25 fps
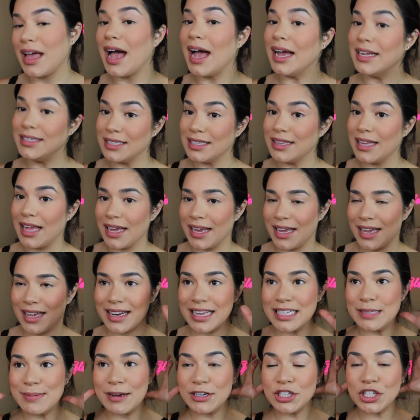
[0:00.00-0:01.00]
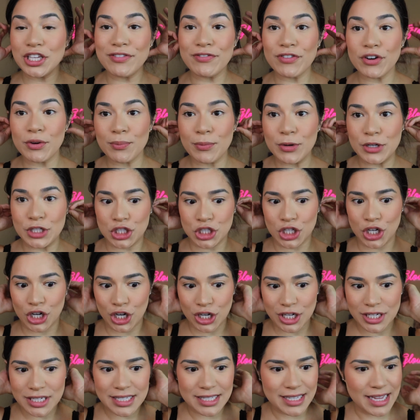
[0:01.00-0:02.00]
I did like it, especially for
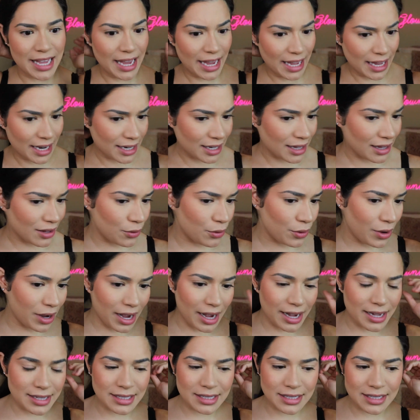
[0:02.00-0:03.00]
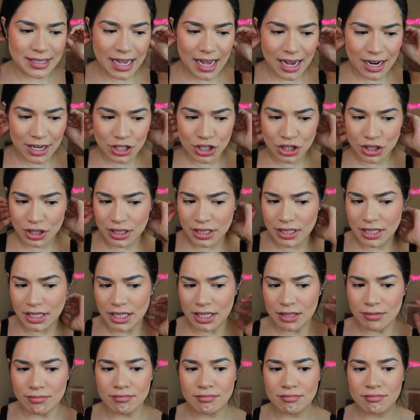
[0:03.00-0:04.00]
mature skin, you guys. It's
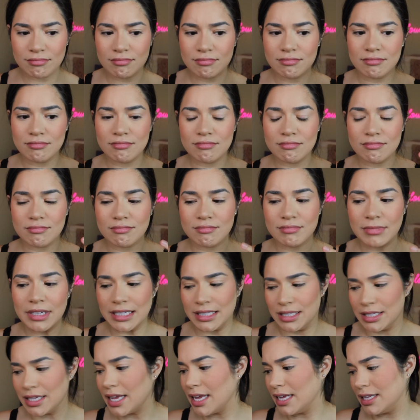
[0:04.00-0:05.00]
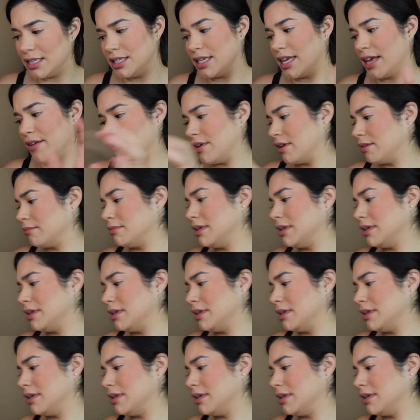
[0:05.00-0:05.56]
actually, it's giving.